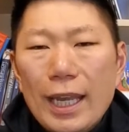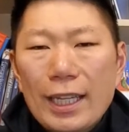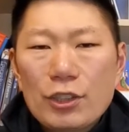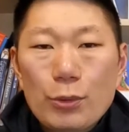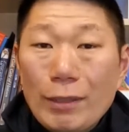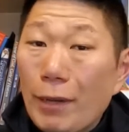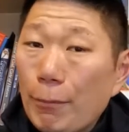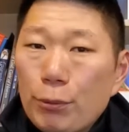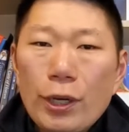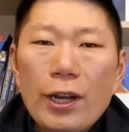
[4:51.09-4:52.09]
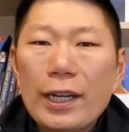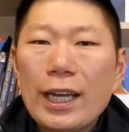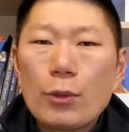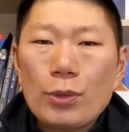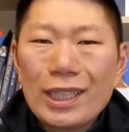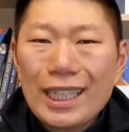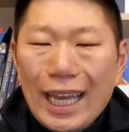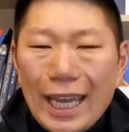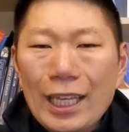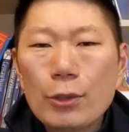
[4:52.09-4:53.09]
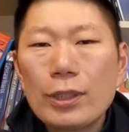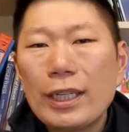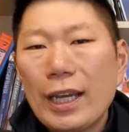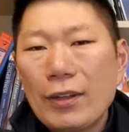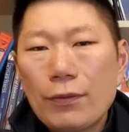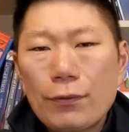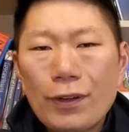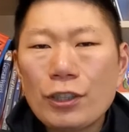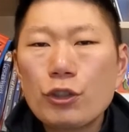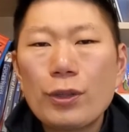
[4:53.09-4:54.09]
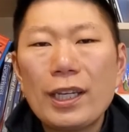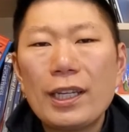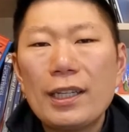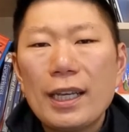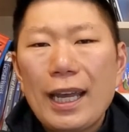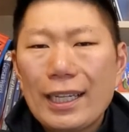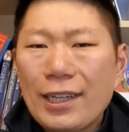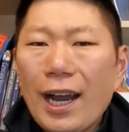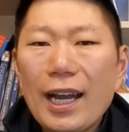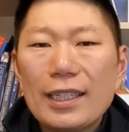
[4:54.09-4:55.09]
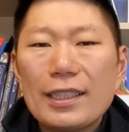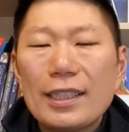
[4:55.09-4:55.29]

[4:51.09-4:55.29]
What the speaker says: And so in my prayer, I got really angry and frustrated at God